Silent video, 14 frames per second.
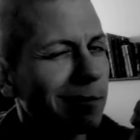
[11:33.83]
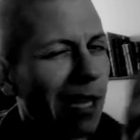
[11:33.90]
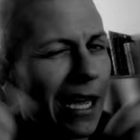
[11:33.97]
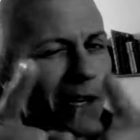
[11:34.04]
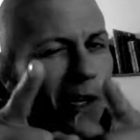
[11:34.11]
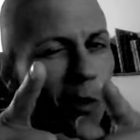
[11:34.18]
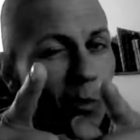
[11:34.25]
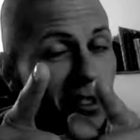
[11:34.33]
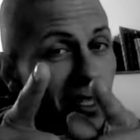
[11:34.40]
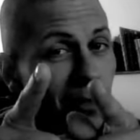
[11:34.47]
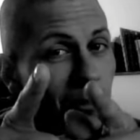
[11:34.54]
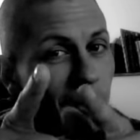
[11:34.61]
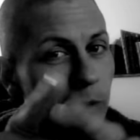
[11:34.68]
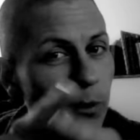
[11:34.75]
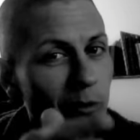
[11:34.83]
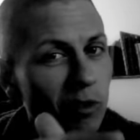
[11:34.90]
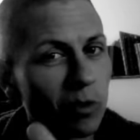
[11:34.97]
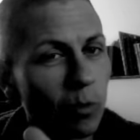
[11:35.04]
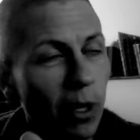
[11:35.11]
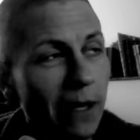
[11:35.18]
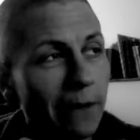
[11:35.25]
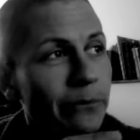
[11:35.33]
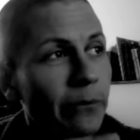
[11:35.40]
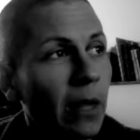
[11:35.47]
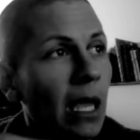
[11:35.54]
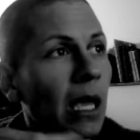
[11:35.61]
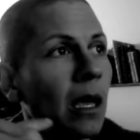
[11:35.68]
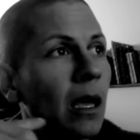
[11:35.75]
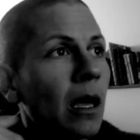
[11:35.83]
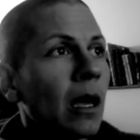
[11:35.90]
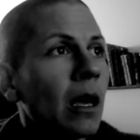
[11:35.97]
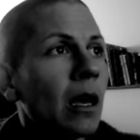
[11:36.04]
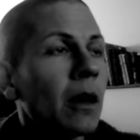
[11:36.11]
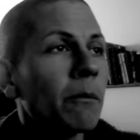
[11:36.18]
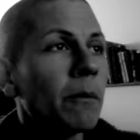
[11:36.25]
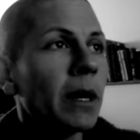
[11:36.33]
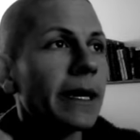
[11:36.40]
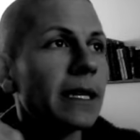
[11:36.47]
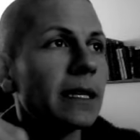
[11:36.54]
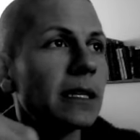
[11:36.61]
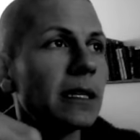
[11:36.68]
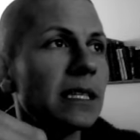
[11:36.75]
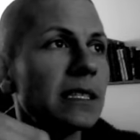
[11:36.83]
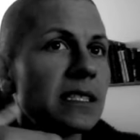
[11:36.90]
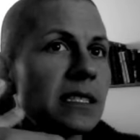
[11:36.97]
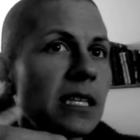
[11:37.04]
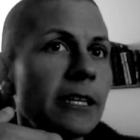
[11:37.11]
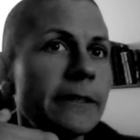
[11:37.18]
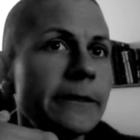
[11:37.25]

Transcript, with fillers: I know where some of you people just went. But it's